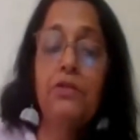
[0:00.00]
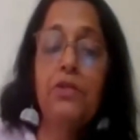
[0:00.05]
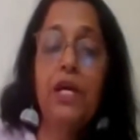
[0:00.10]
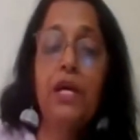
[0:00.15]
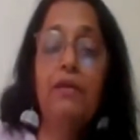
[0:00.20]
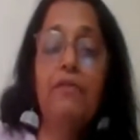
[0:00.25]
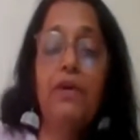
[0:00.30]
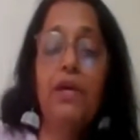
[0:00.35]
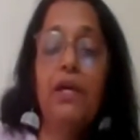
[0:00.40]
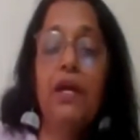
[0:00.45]

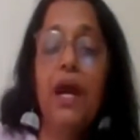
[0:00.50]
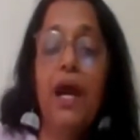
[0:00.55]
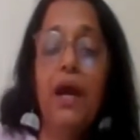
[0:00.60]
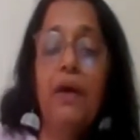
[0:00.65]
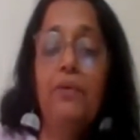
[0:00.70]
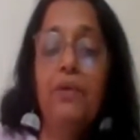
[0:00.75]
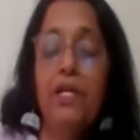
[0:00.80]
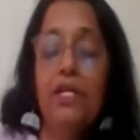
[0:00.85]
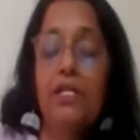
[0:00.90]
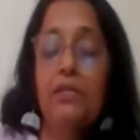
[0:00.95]
Today we
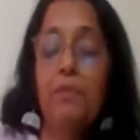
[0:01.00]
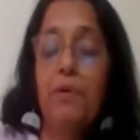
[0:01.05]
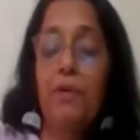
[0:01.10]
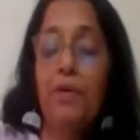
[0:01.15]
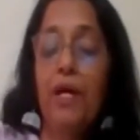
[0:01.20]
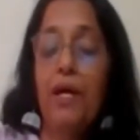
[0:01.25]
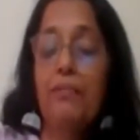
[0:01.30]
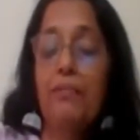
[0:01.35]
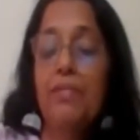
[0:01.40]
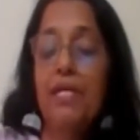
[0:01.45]
have these
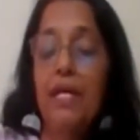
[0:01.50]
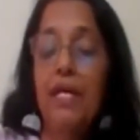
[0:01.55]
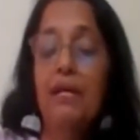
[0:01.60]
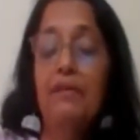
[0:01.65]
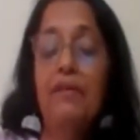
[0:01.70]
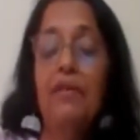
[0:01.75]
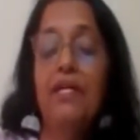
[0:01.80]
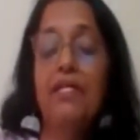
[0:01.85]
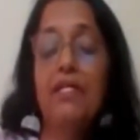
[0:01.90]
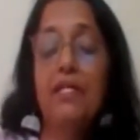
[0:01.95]
programs
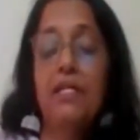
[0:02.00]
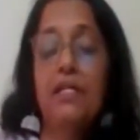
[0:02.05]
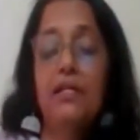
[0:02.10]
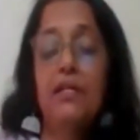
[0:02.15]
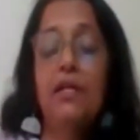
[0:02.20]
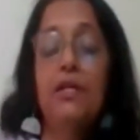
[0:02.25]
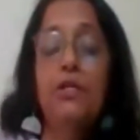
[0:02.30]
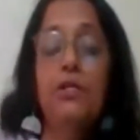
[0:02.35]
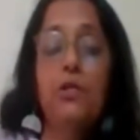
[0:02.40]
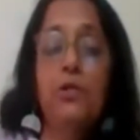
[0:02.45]

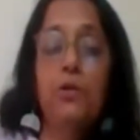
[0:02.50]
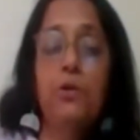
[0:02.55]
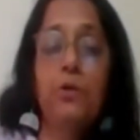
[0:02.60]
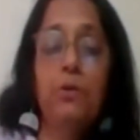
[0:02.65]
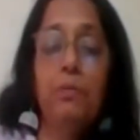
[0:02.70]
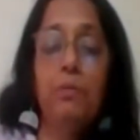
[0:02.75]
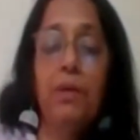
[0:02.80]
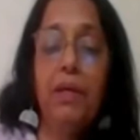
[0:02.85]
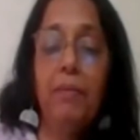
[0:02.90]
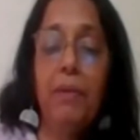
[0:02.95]
elevated
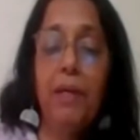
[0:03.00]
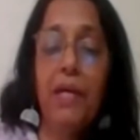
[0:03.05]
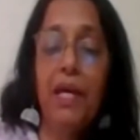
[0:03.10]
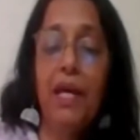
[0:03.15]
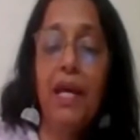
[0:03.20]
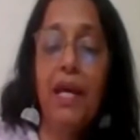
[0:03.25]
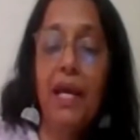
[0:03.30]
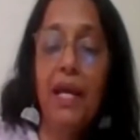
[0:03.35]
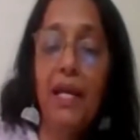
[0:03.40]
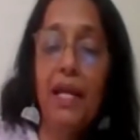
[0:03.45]
to
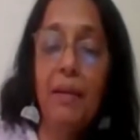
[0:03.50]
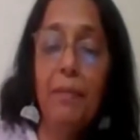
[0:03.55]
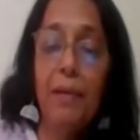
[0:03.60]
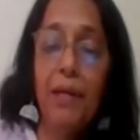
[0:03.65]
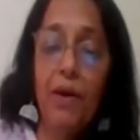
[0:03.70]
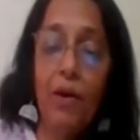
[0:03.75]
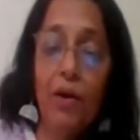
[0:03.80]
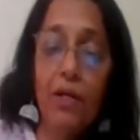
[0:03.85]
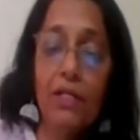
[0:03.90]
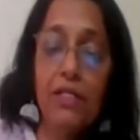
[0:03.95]
BBA
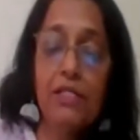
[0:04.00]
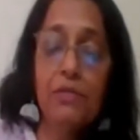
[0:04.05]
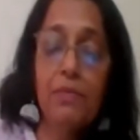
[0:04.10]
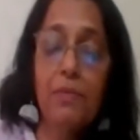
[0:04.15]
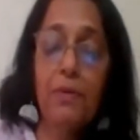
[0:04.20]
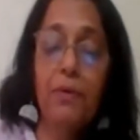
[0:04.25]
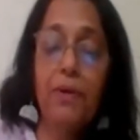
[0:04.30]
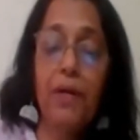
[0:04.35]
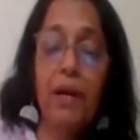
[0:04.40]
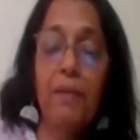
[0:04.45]
LLB Honours
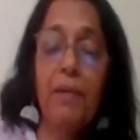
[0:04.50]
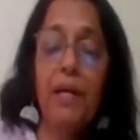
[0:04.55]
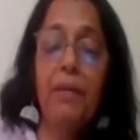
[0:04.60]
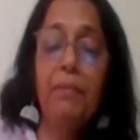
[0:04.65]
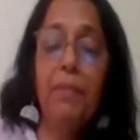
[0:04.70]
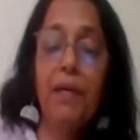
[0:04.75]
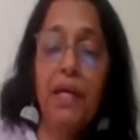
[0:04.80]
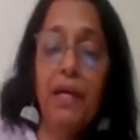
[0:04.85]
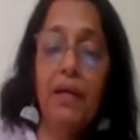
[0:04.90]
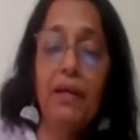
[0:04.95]
Program
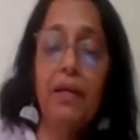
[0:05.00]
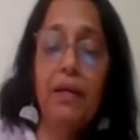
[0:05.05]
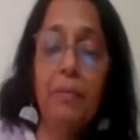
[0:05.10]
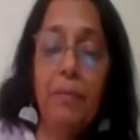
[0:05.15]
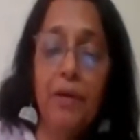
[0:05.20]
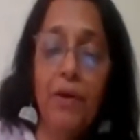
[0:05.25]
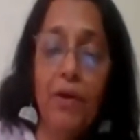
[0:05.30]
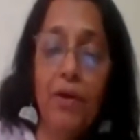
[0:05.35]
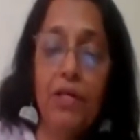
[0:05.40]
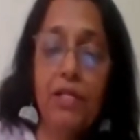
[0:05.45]
and
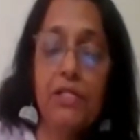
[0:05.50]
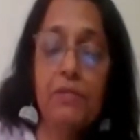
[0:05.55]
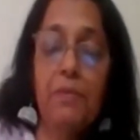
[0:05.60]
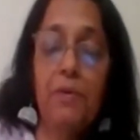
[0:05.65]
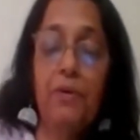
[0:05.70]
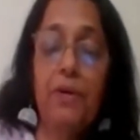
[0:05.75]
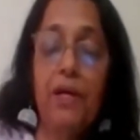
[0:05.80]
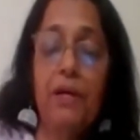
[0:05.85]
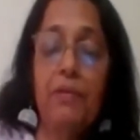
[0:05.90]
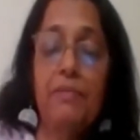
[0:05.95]
BLLB Honours
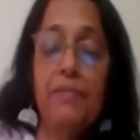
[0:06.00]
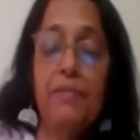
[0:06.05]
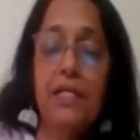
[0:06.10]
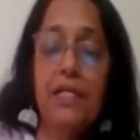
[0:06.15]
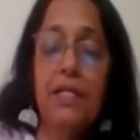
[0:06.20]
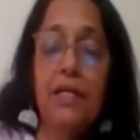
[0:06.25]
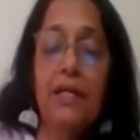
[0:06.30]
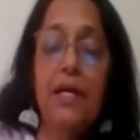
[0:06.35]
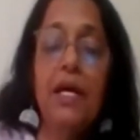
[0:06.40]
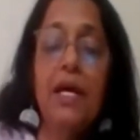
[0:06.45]
Program,
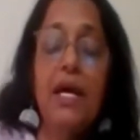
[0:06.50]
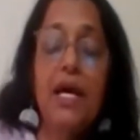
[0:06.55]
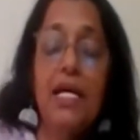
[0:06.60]
sir.